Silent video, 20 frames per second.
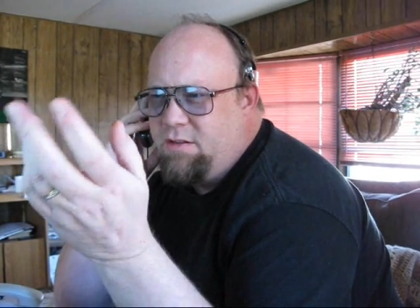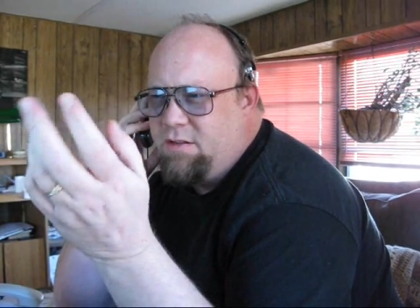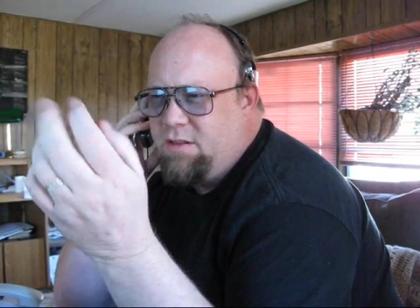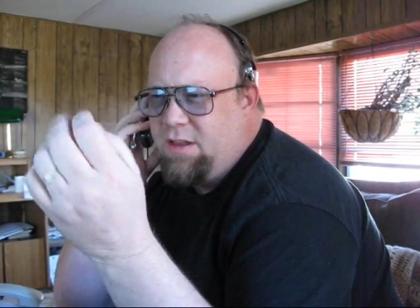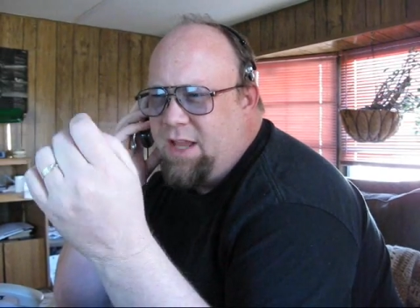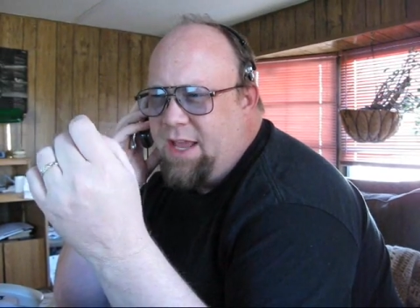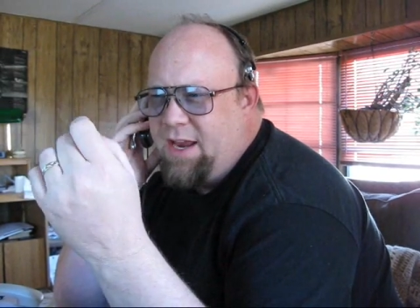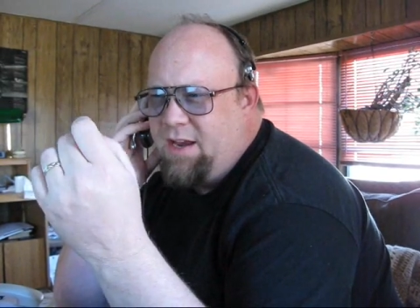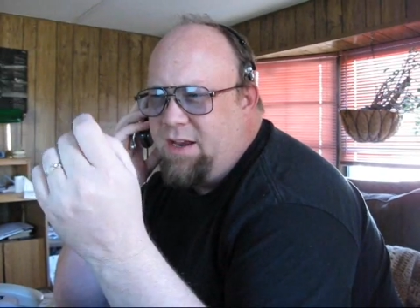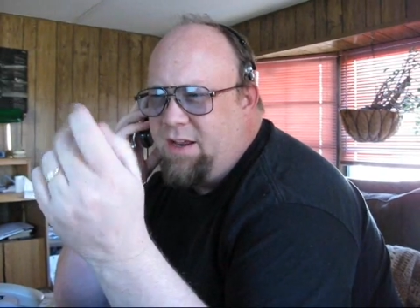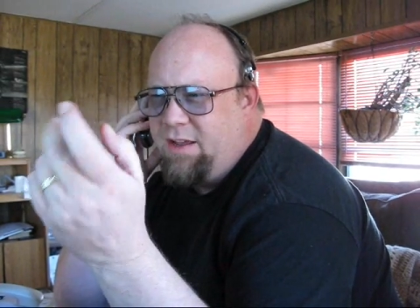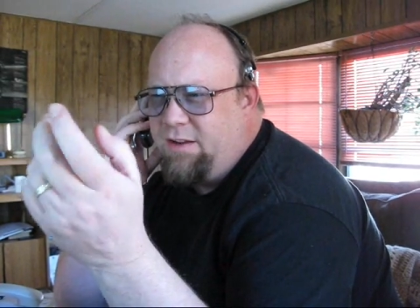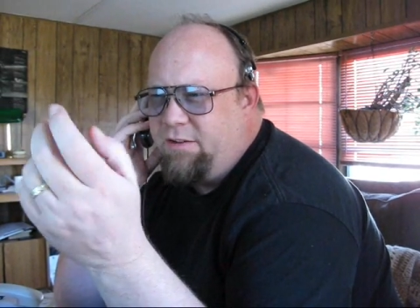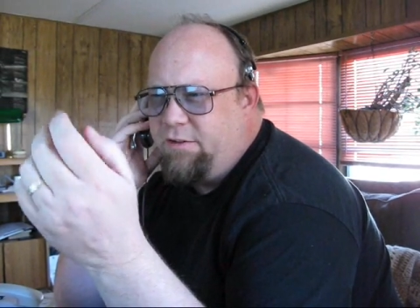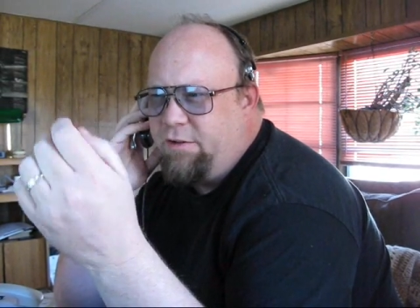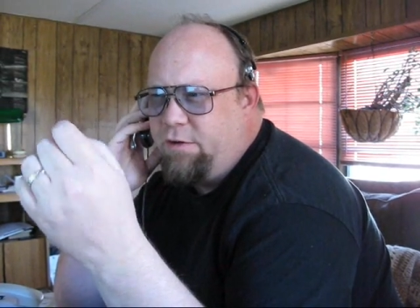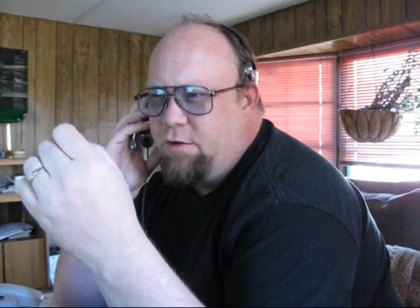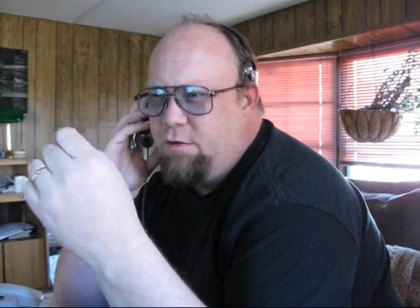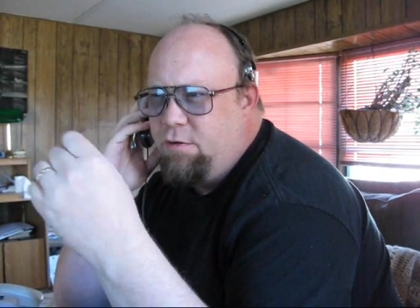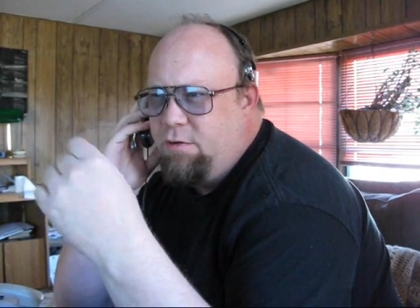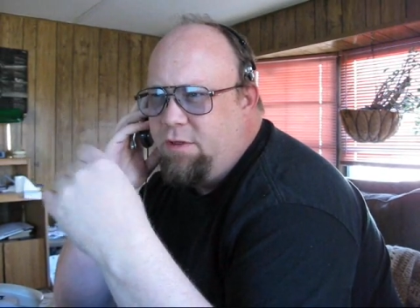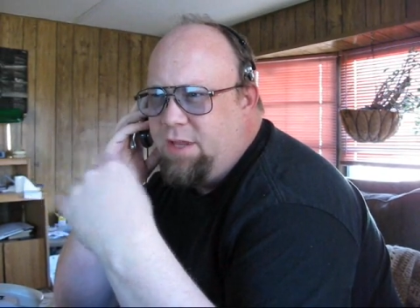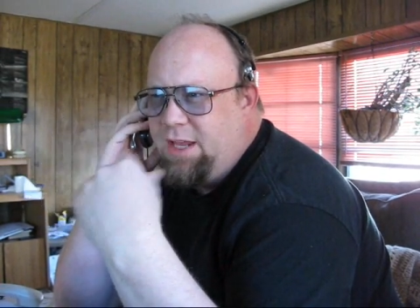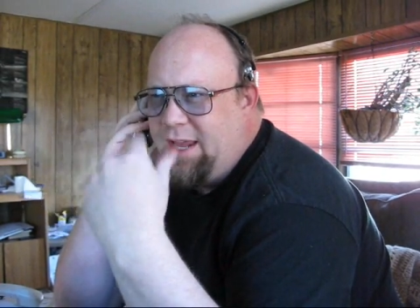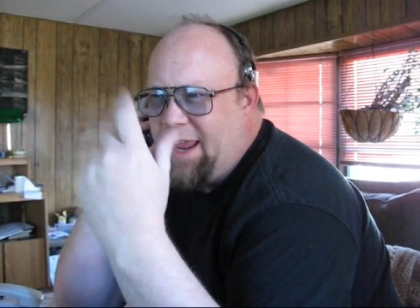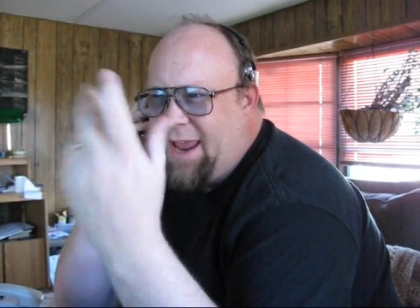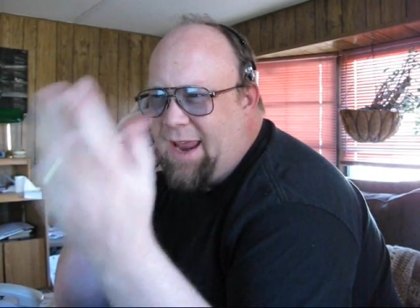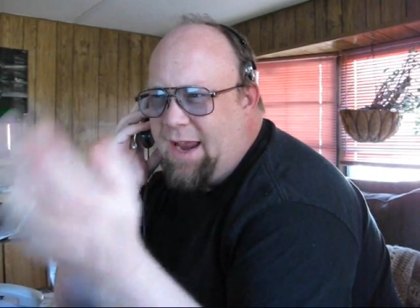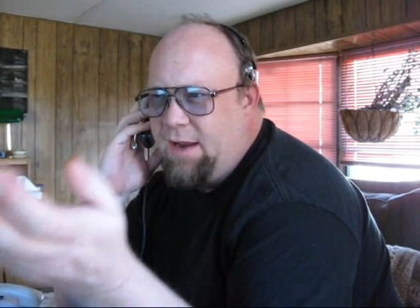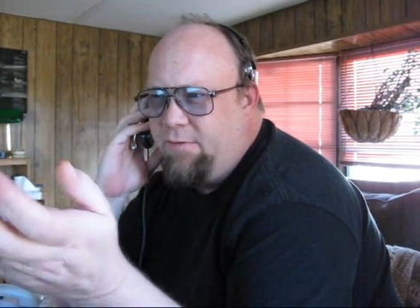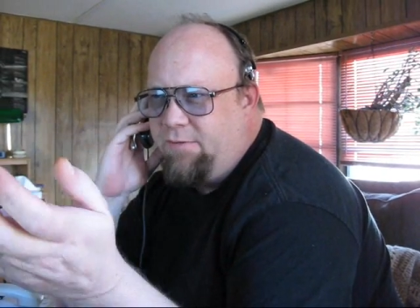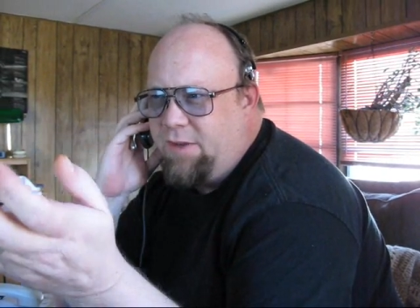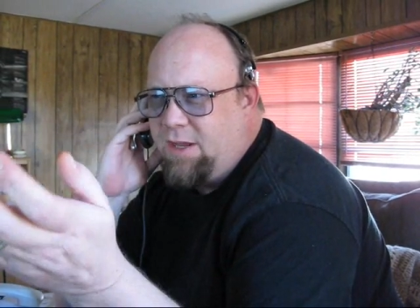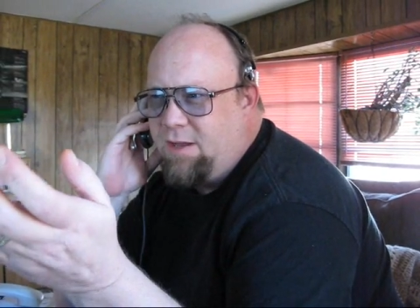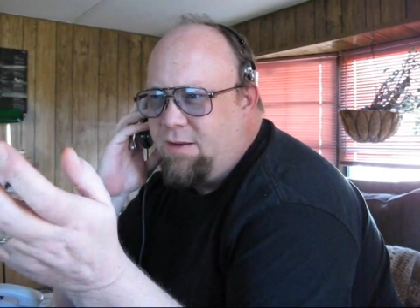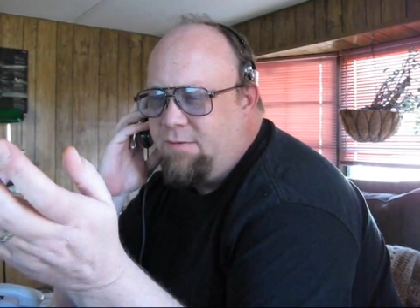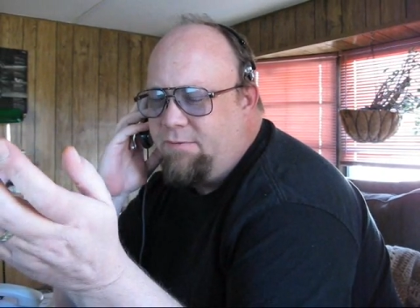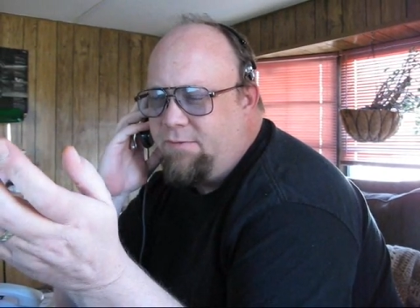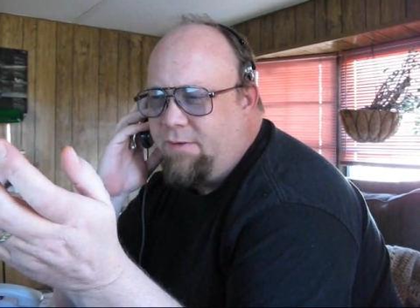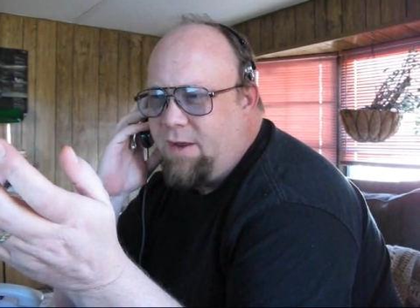lend it to the
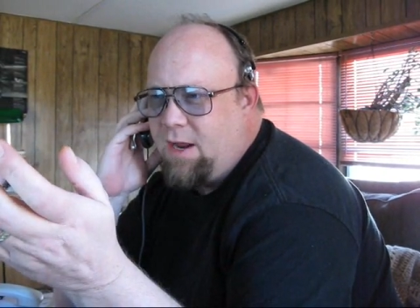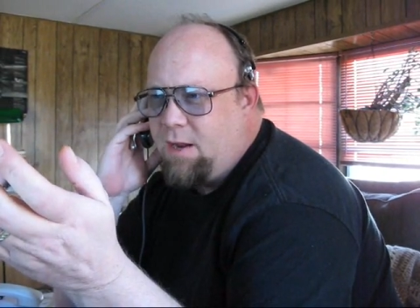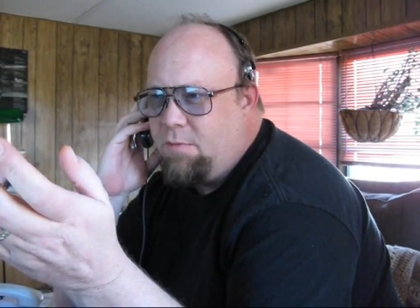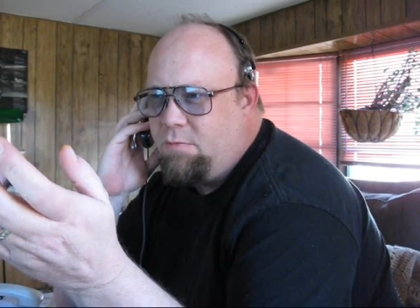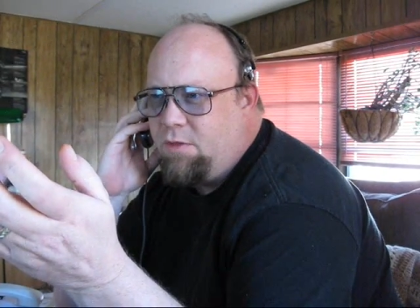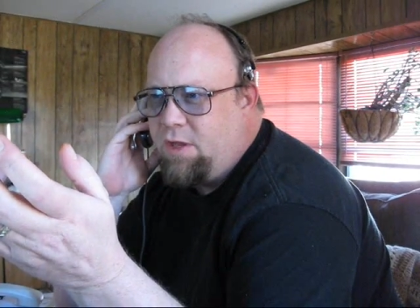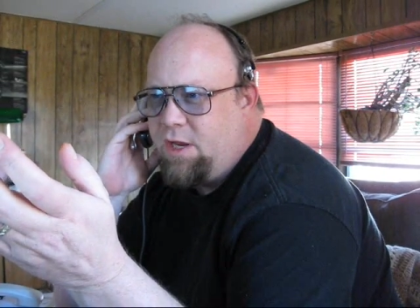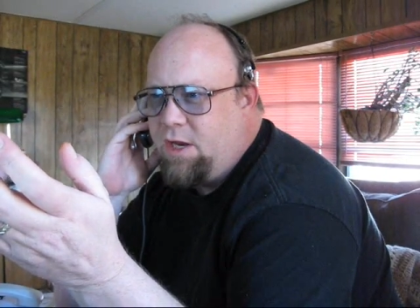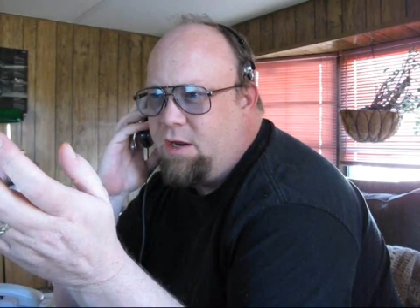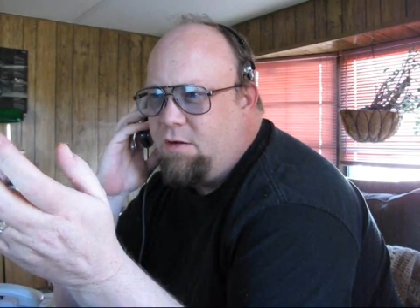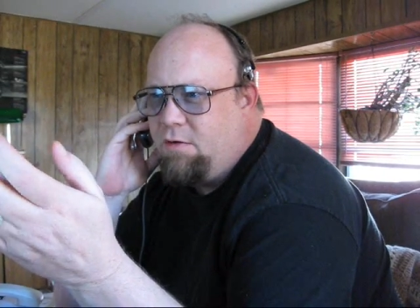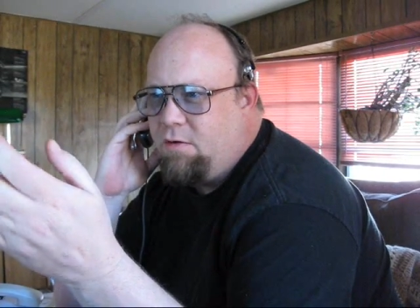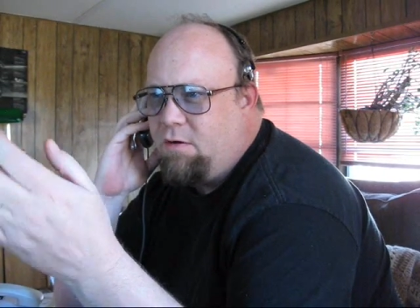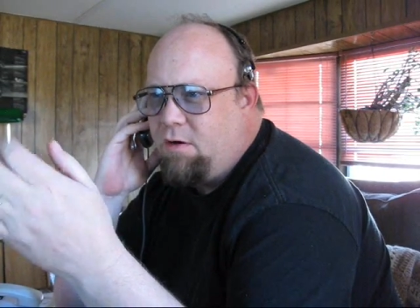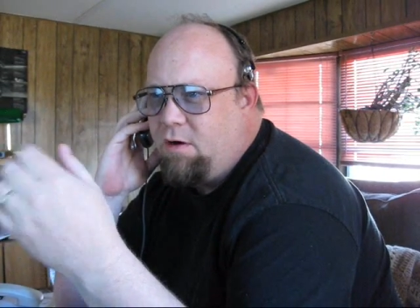avian family,